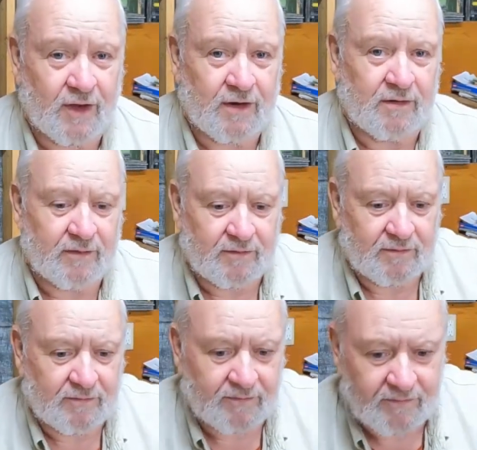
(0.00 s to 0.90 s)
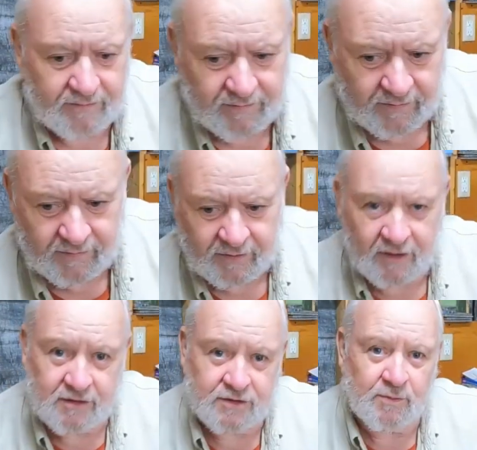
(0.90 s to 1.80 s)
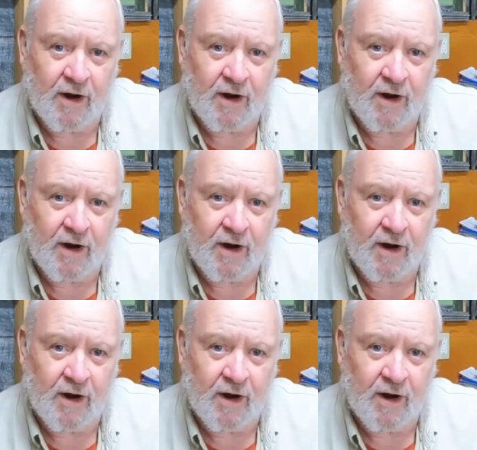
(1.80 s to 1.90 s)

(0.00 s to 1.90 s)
than this